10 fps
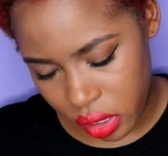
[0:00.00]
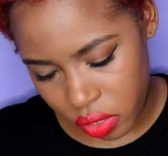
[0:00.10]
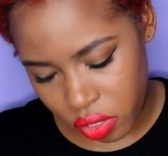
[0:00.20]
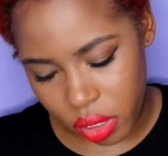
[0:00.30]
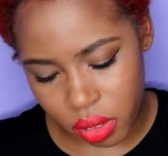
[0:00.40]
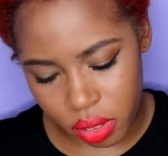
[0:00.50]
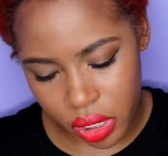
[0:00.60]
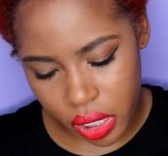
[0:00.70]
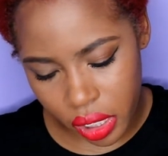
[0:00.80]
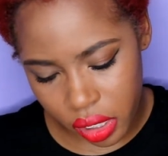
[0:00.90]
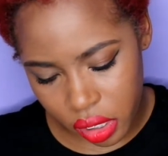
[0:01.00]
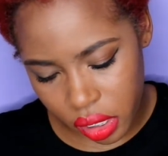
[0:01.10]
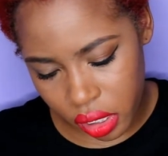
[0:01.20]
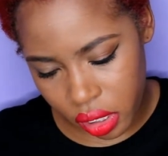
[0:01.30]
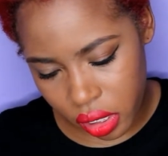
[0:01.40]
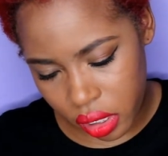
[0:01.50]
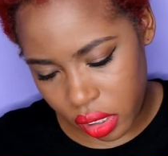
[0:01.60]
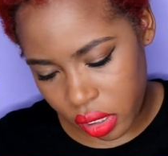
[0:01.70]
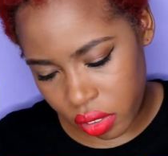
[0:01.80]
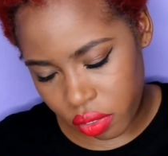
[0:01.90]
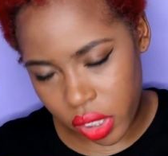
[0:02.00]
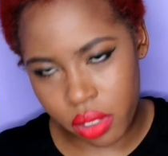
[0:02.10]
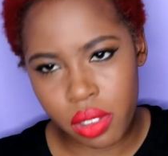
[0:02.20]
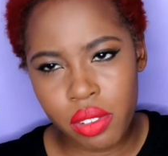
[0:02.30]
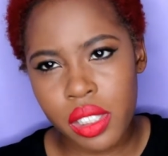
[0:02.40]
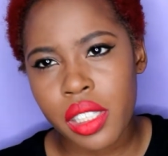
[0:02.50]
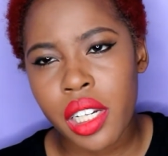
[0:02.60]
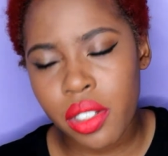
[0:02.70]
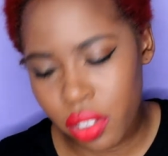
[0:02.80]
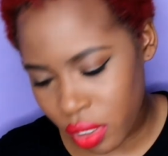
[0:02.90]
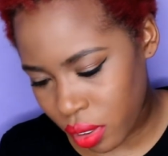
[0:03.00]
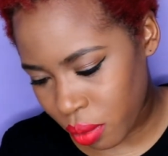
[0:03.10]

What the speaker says: fiery red hair and fiery red nails. So